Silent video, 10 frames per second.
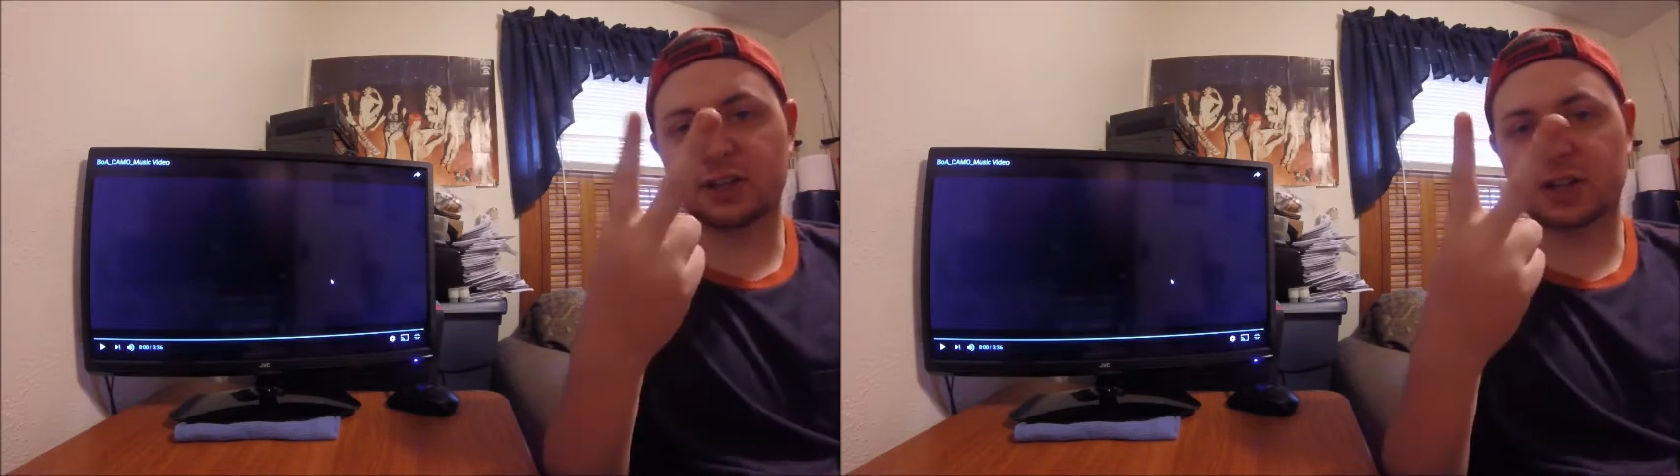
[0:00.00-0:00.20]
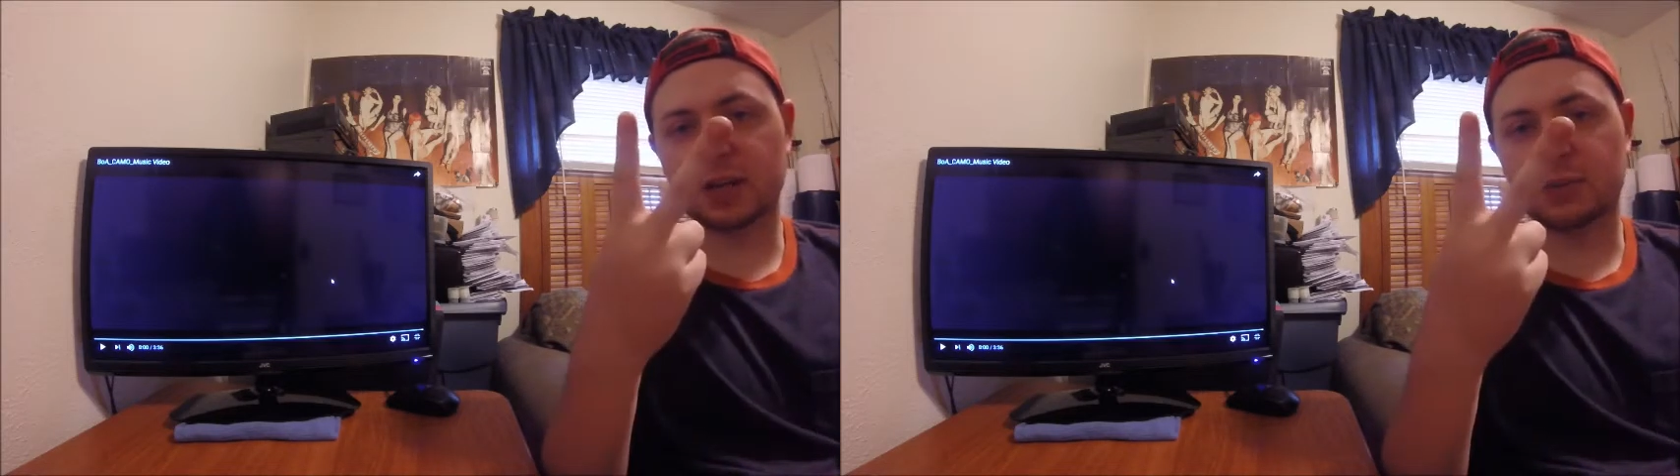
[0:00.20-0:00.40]

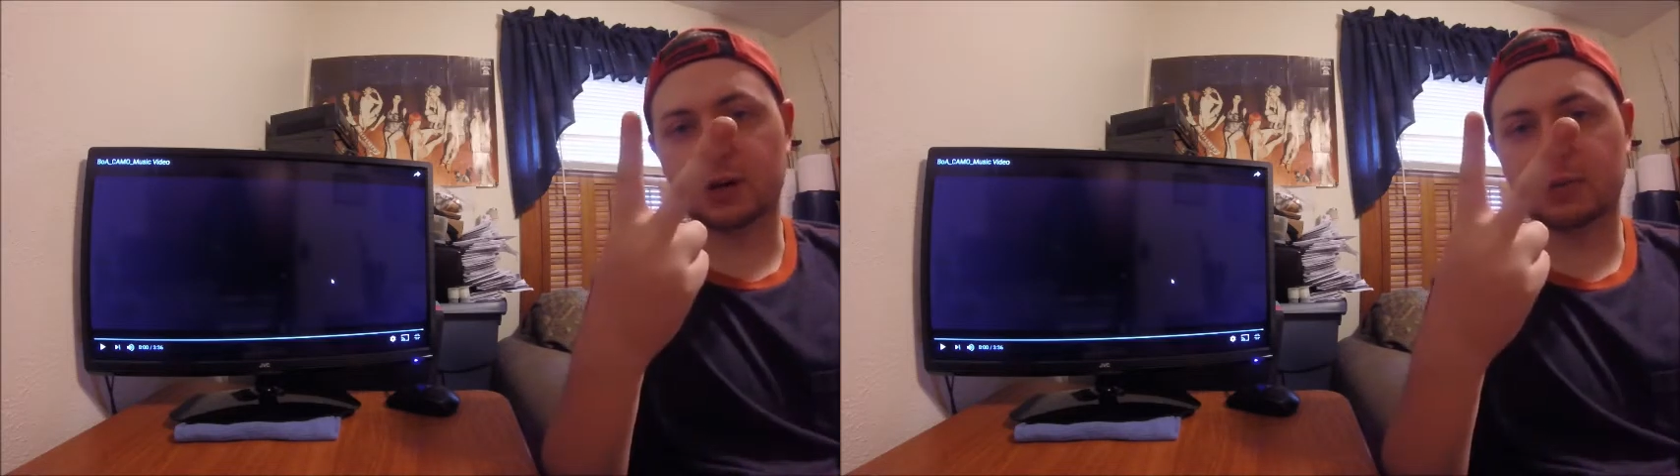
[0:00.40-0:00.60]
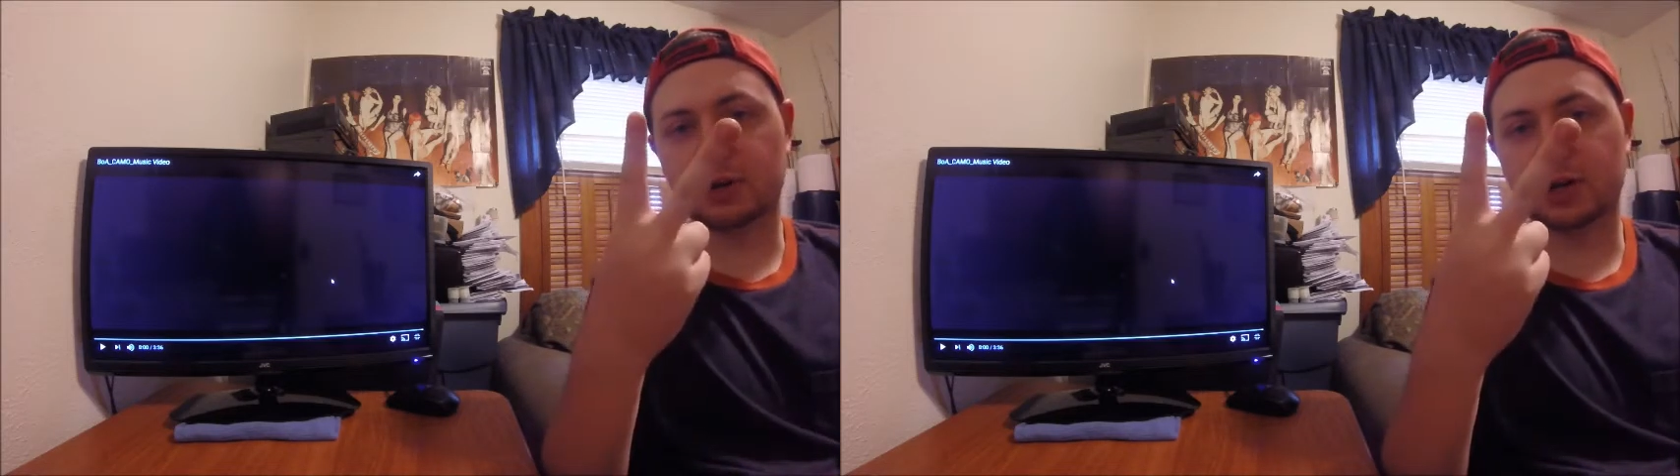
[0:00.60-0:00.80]

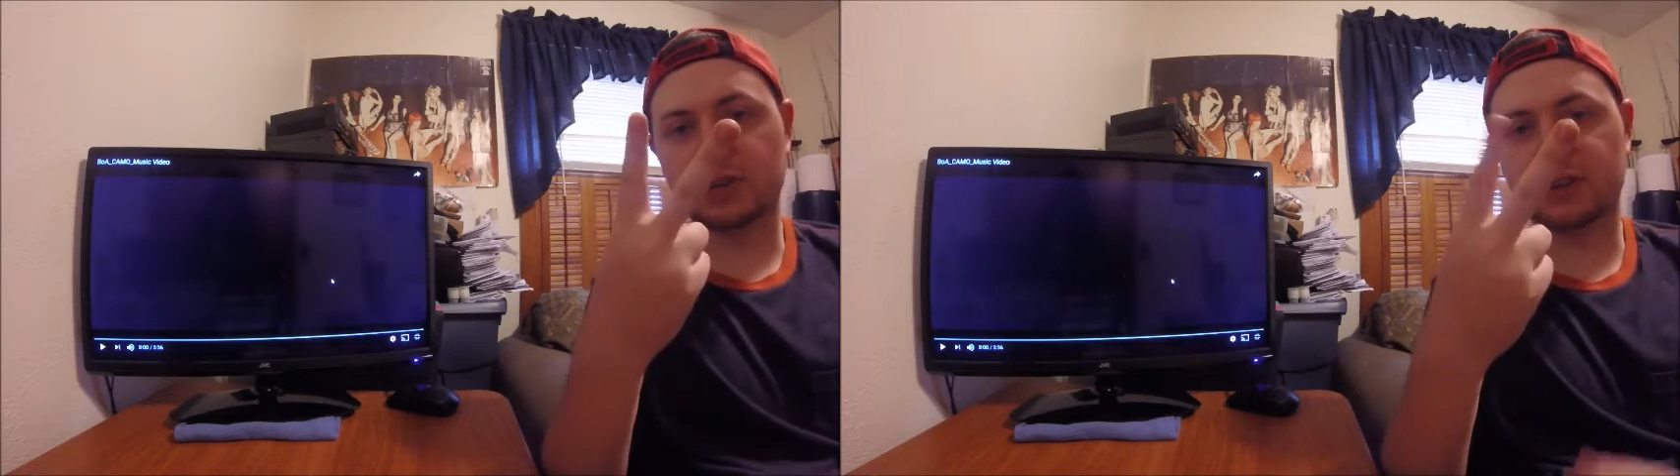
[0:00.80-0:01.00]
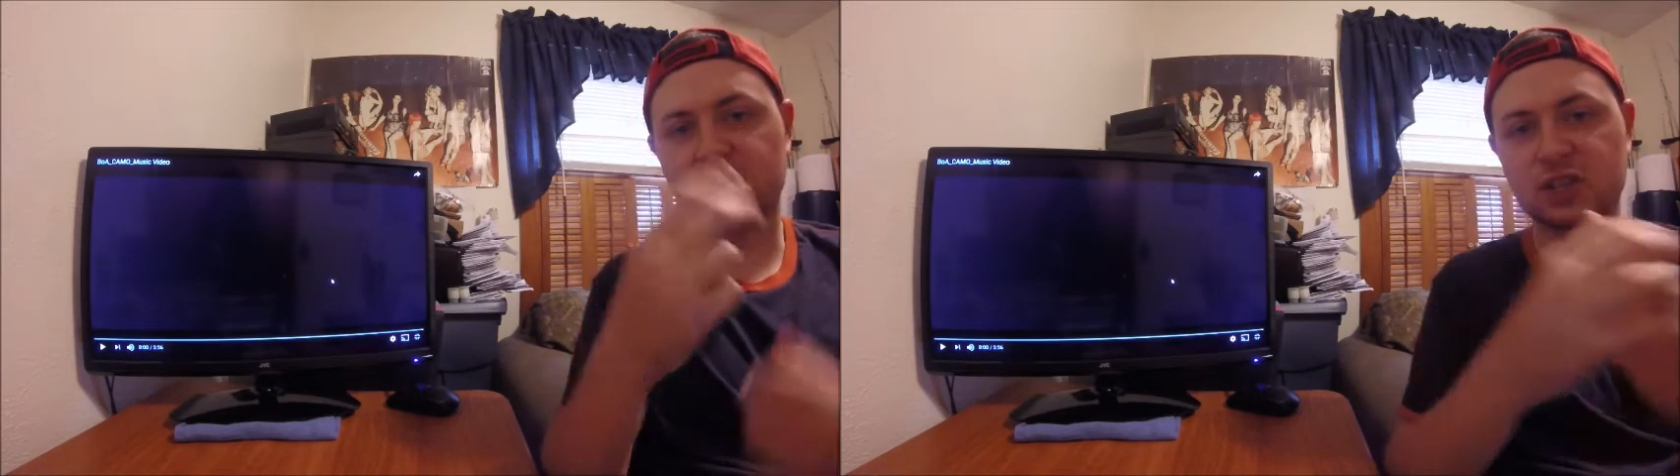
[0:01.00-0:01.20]
K-pop
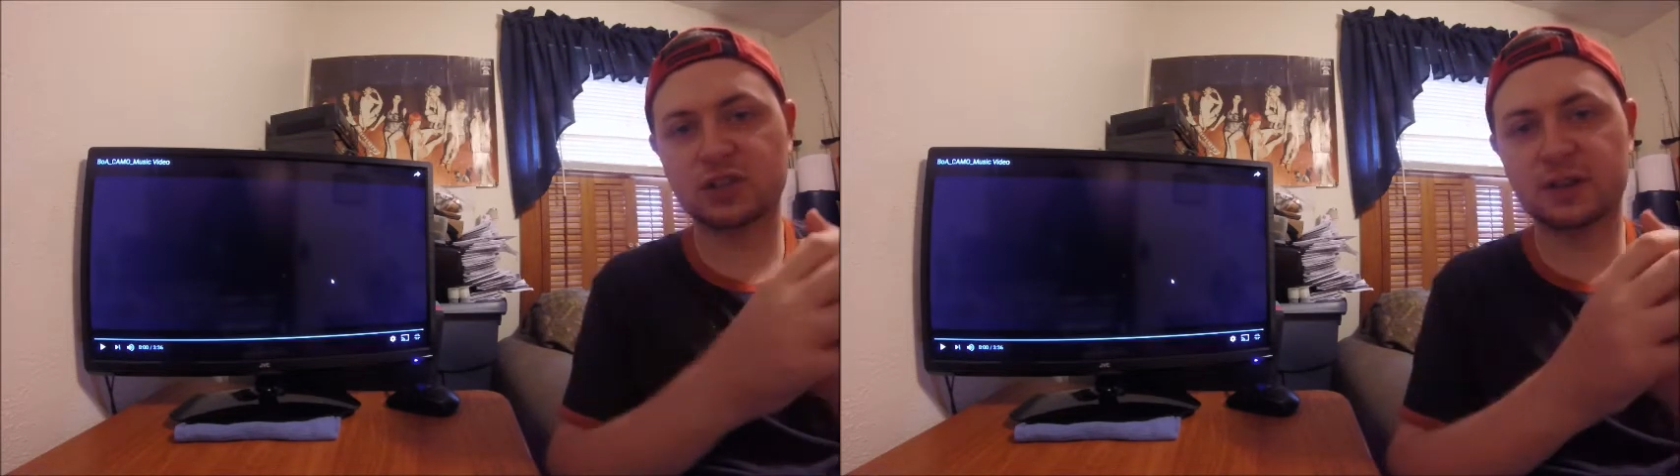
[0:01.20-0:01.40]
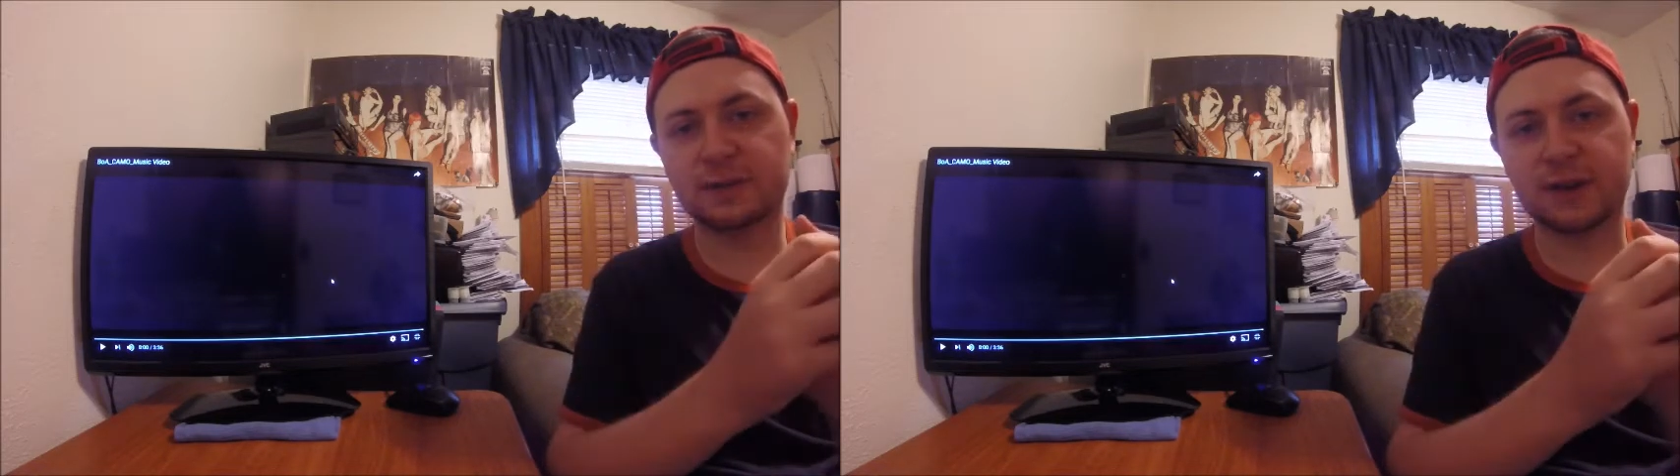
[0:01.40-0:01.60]
artist I
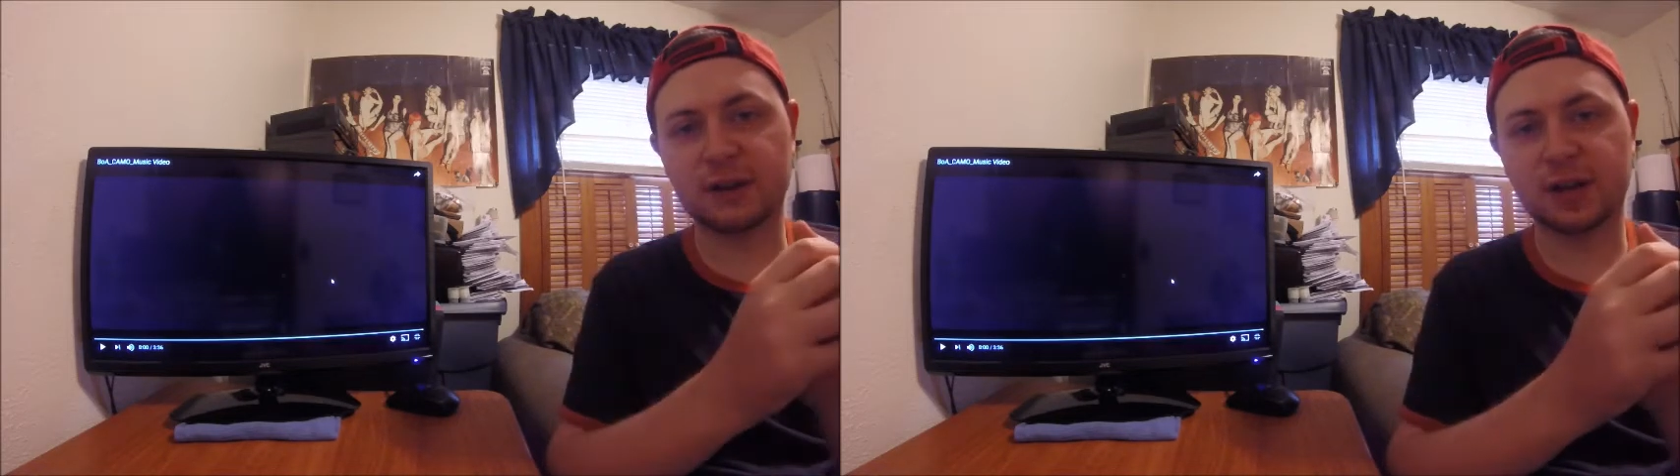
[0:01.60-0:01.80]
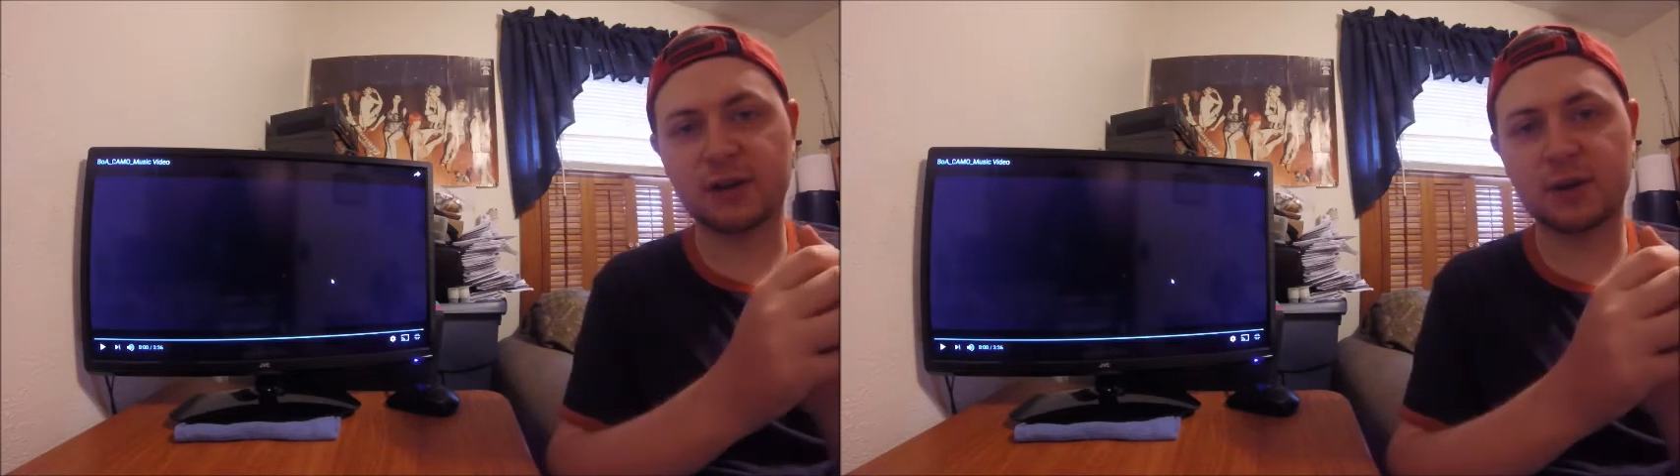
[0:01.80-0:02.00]
actually
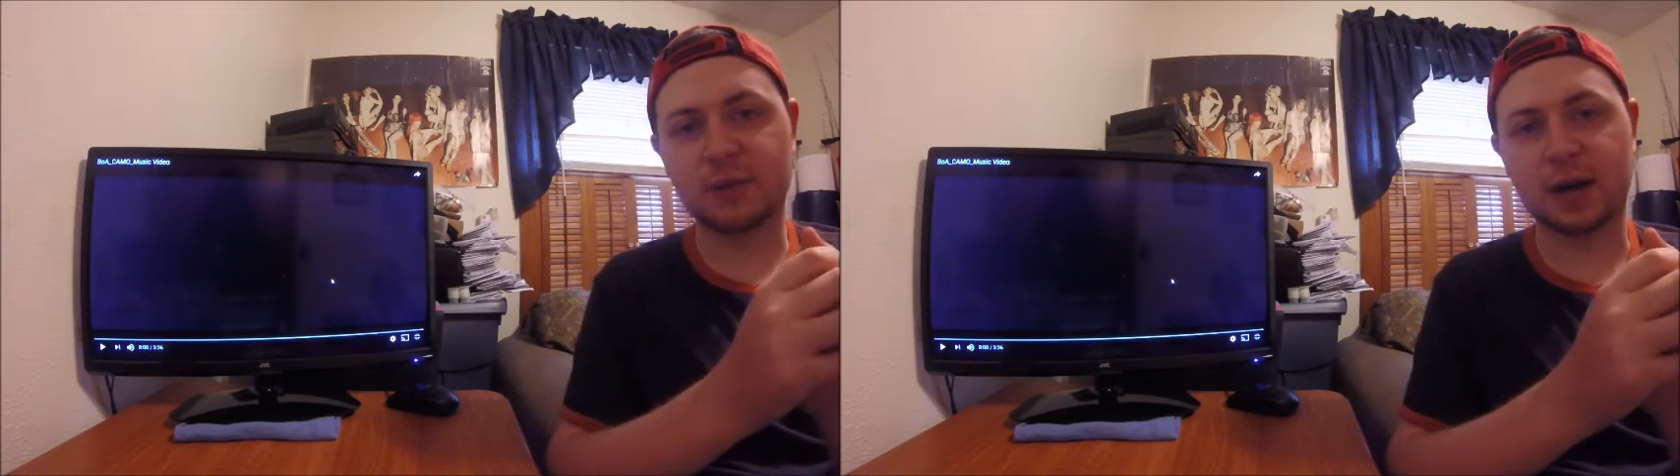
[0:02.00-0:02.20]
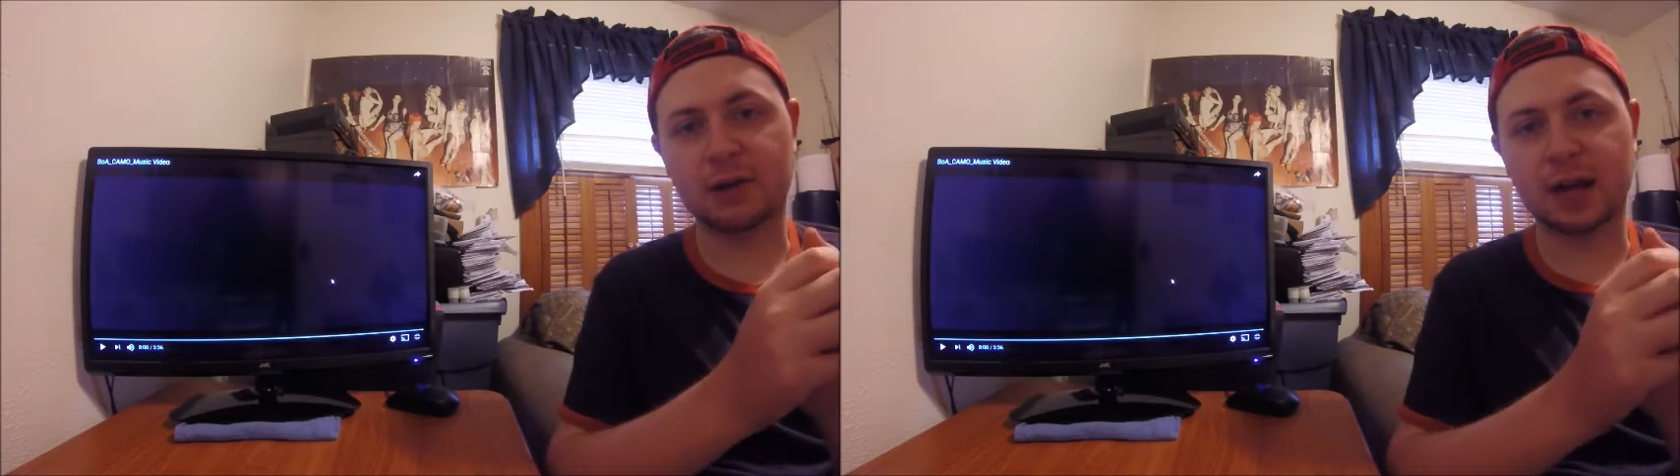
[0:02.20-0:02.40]
found out about